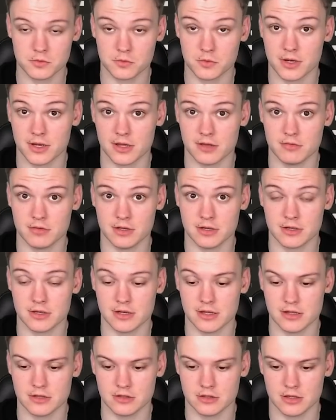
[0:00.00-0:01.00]
we're having
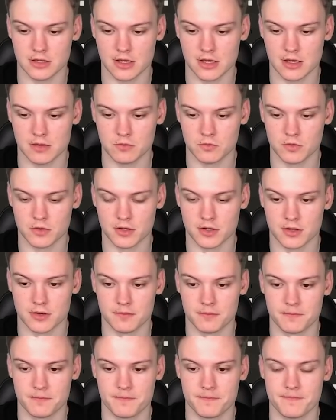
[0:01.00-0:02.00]
an end game
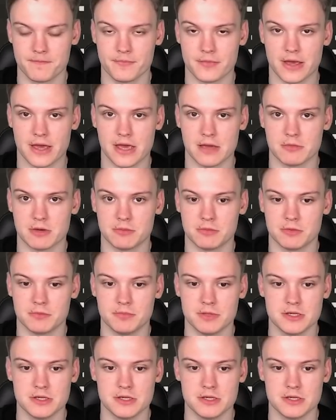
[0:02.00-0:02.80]
where I am up a